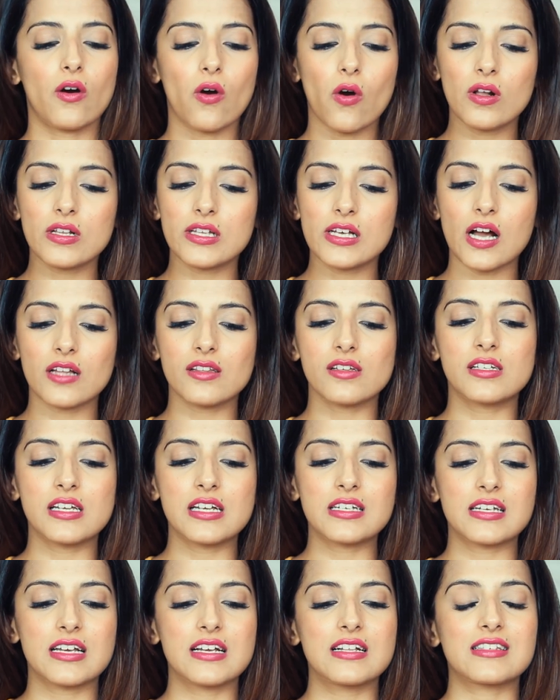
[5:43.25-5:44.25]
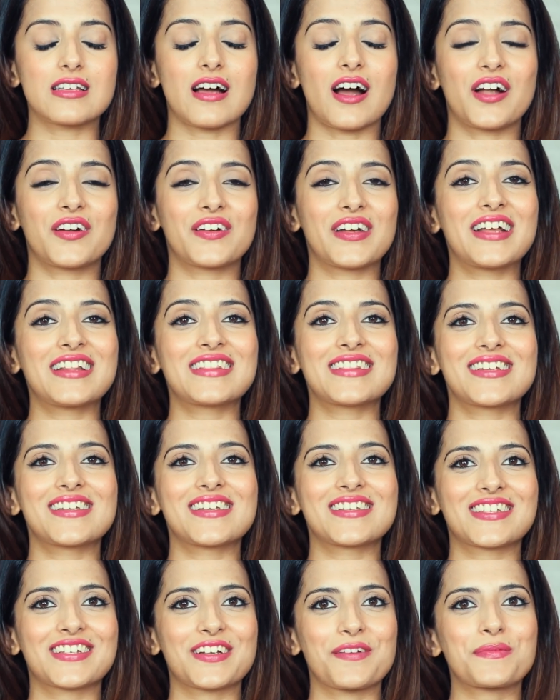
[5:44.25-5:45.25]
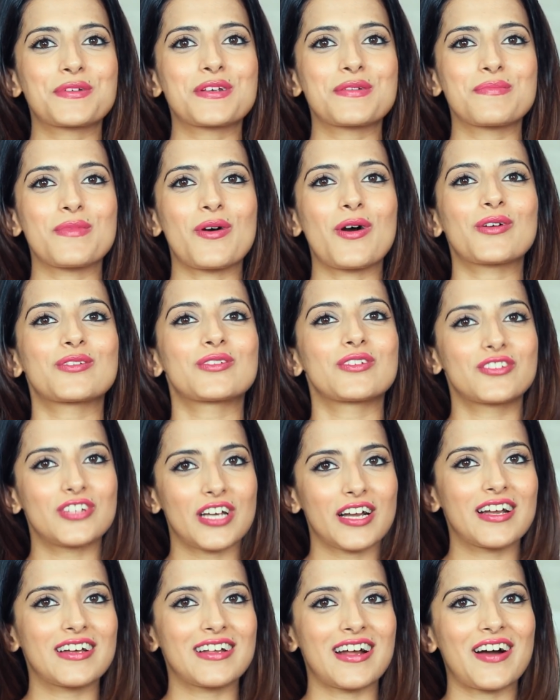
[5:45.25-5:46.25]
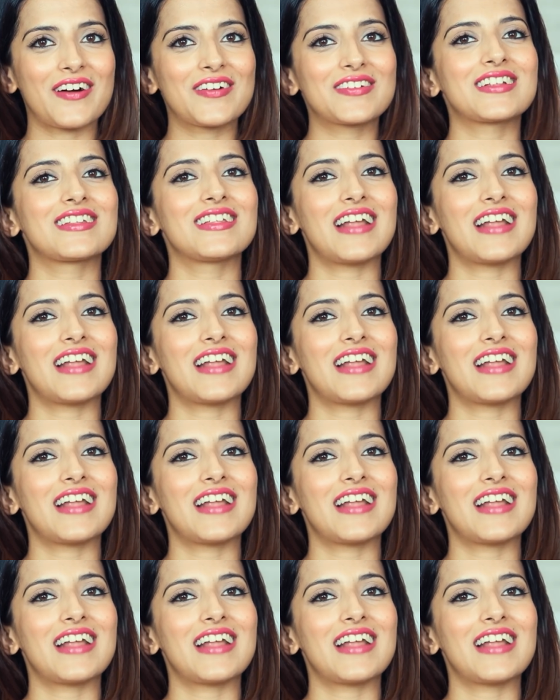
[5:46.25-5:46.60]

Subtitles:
All the other details are in the description box, so check it out.